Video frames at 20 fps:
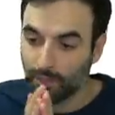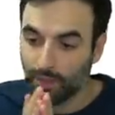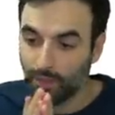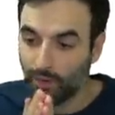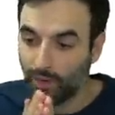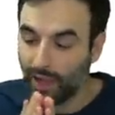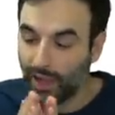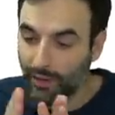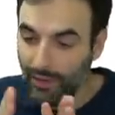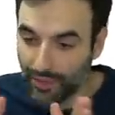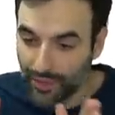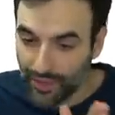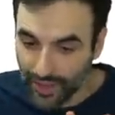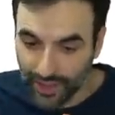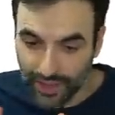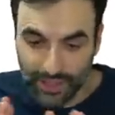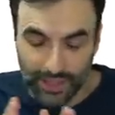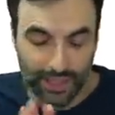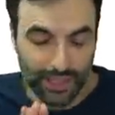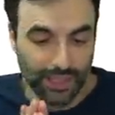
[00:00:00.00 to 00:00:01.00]
You know, how
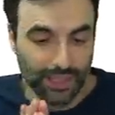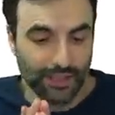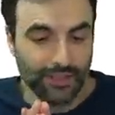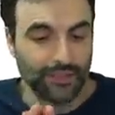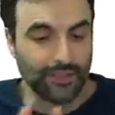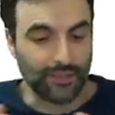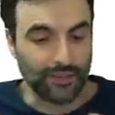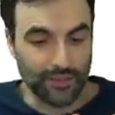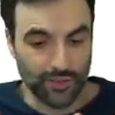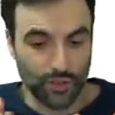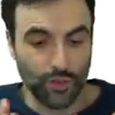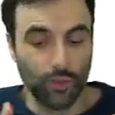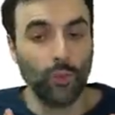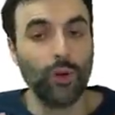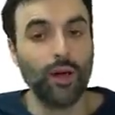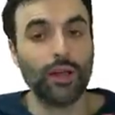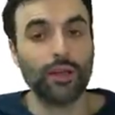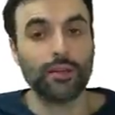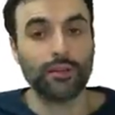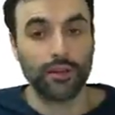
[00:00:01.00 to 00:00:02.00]
thick it is and
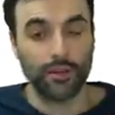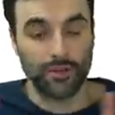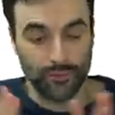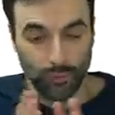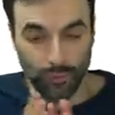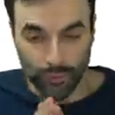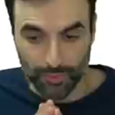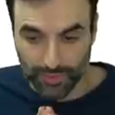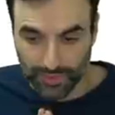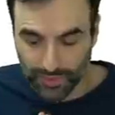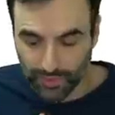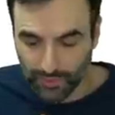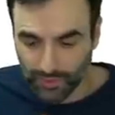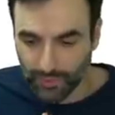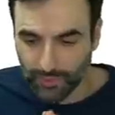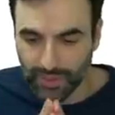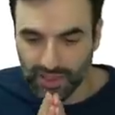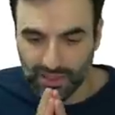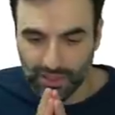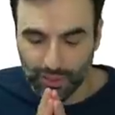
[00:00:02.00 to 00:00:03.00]
so on. There's more
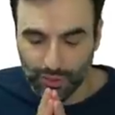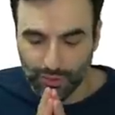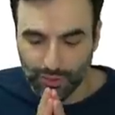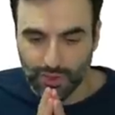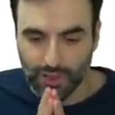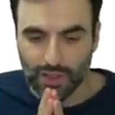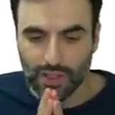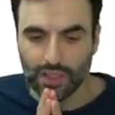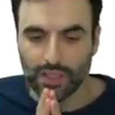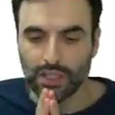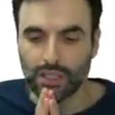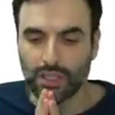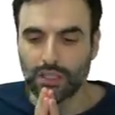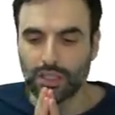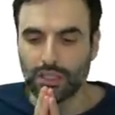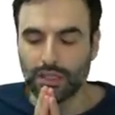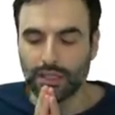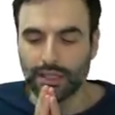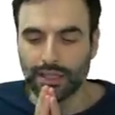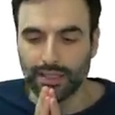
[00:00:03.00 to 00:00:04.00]
material being used,
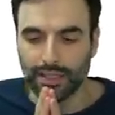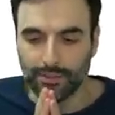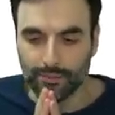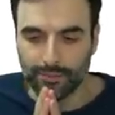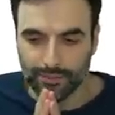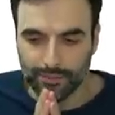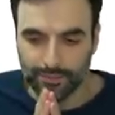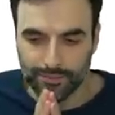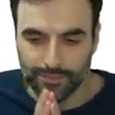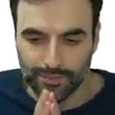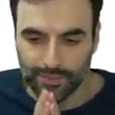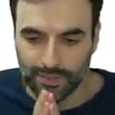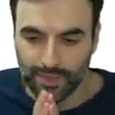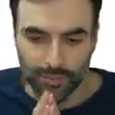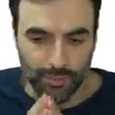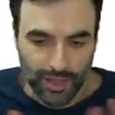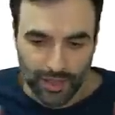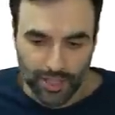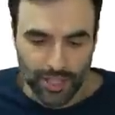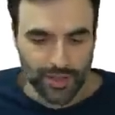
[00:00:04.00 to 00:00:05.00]

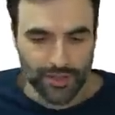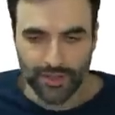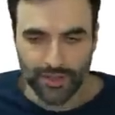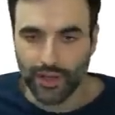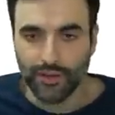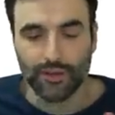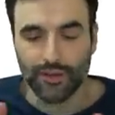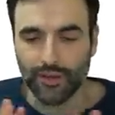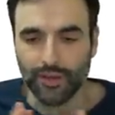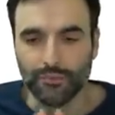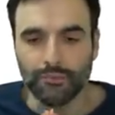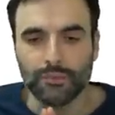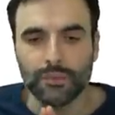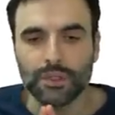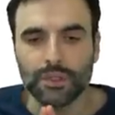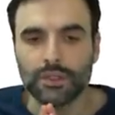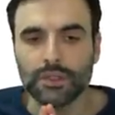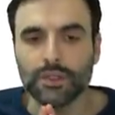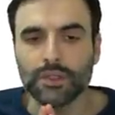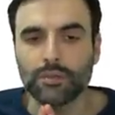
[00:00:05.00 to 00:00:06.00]
dimensions, everything.
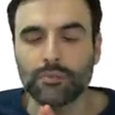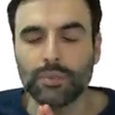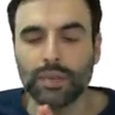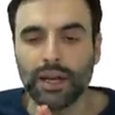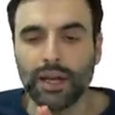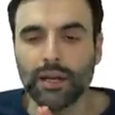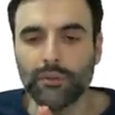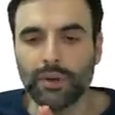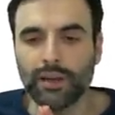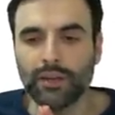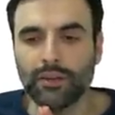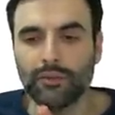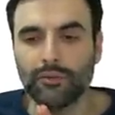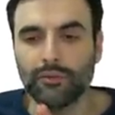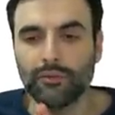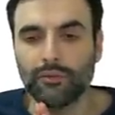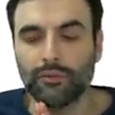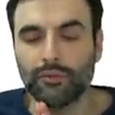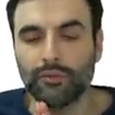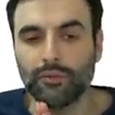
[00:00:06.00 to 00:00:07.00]
But anyway,
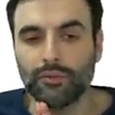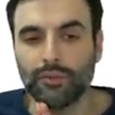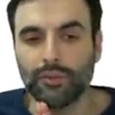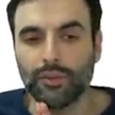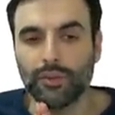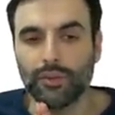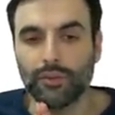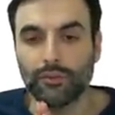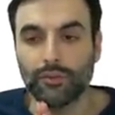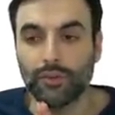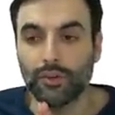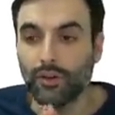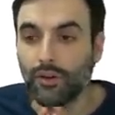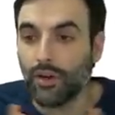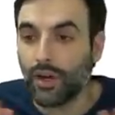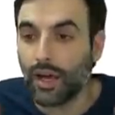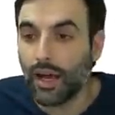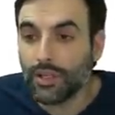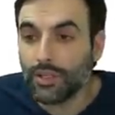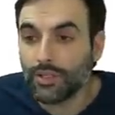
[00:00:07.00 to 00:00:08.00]

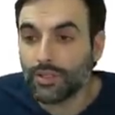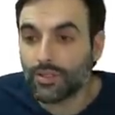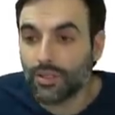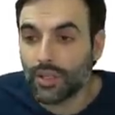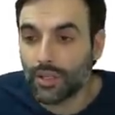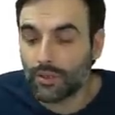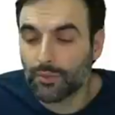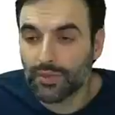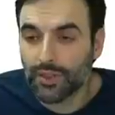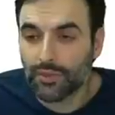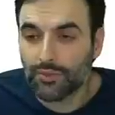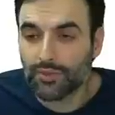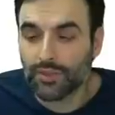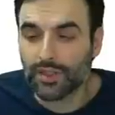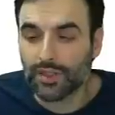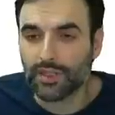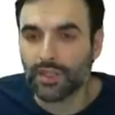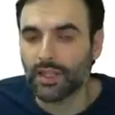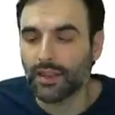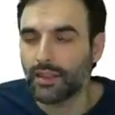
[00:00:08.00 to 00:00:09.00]
I just thought it was
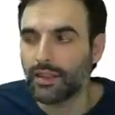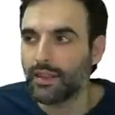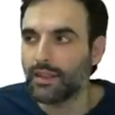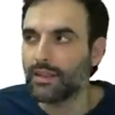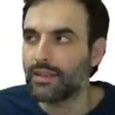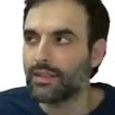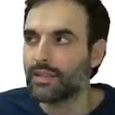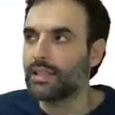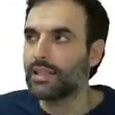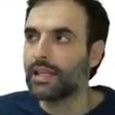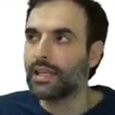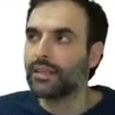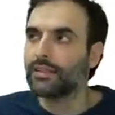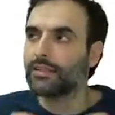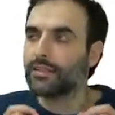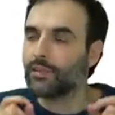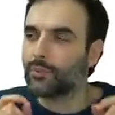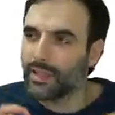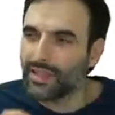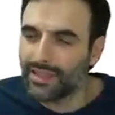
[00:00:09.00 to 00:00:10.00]
interesting that these
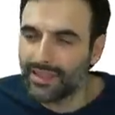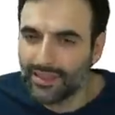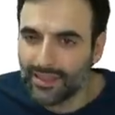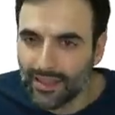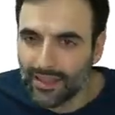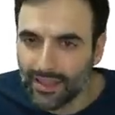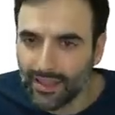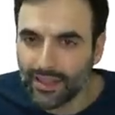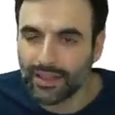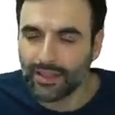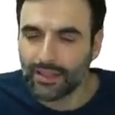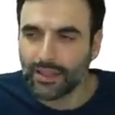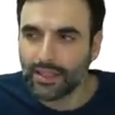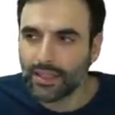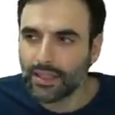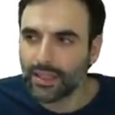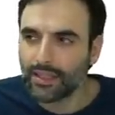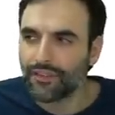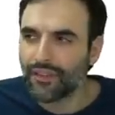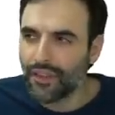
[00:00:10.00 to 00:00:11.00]
things that we didn't
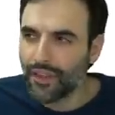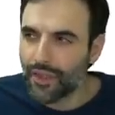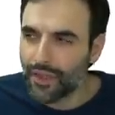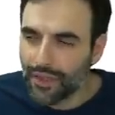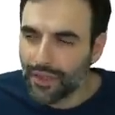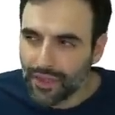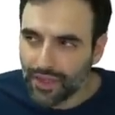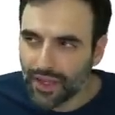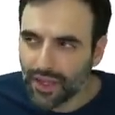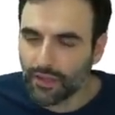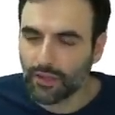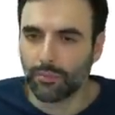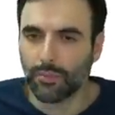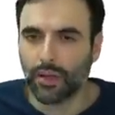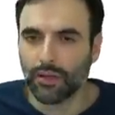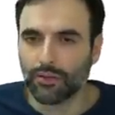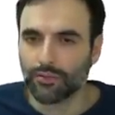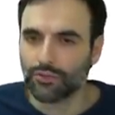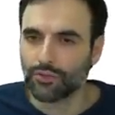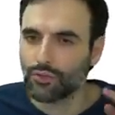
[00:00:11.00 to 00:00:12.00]
even think
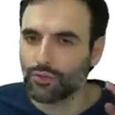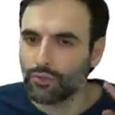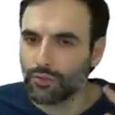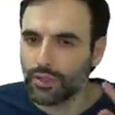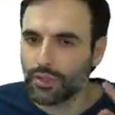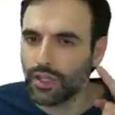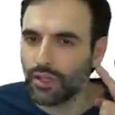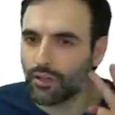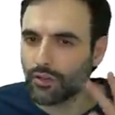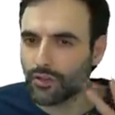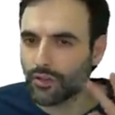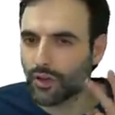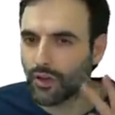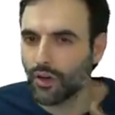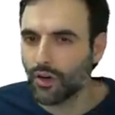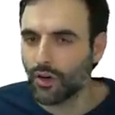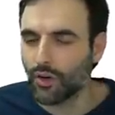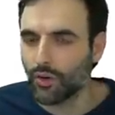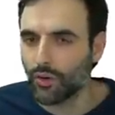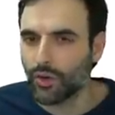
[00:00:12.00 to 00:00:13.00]
about 2 years
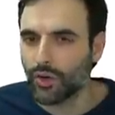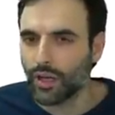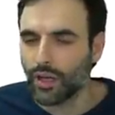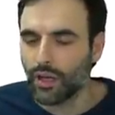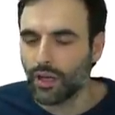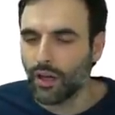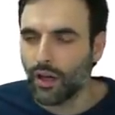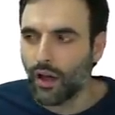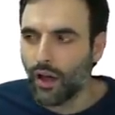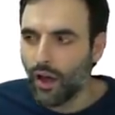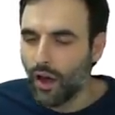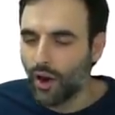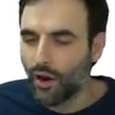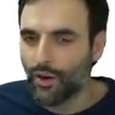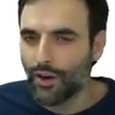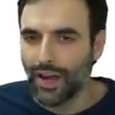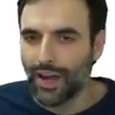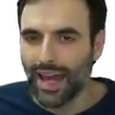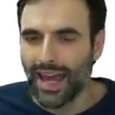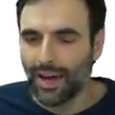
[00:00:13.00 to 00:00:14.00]
ago
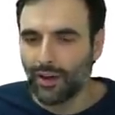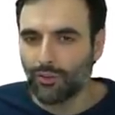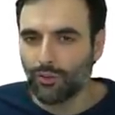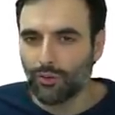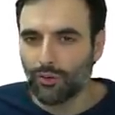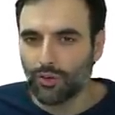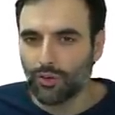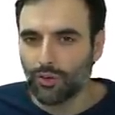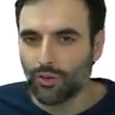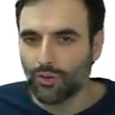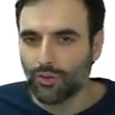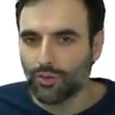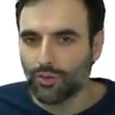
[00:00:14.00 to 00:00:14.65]
are now